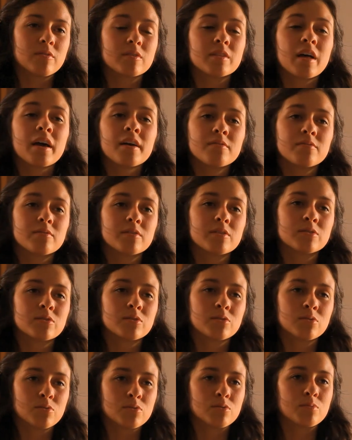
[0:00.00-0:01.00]
Life is a
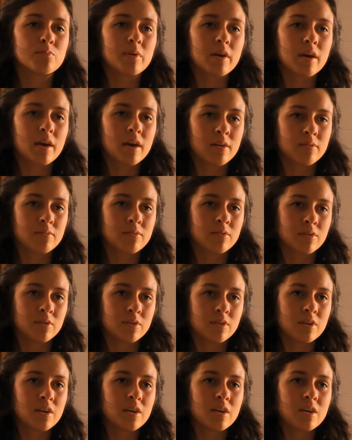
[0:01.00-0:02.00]
group effort.
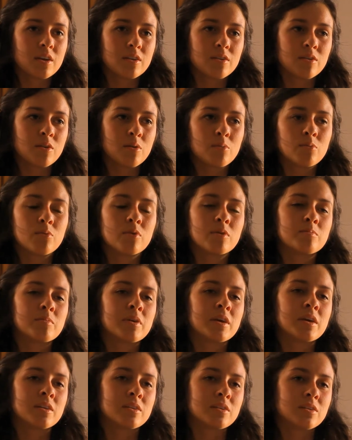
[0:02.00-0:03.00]
No one
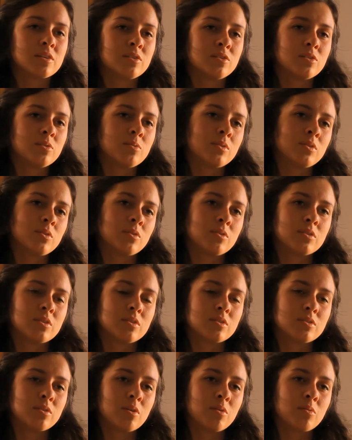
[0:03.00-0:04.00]
man can do it on
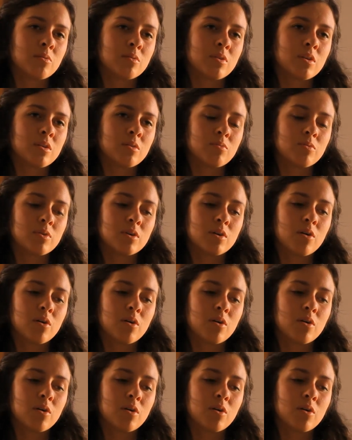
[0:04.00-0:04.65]
his own, and we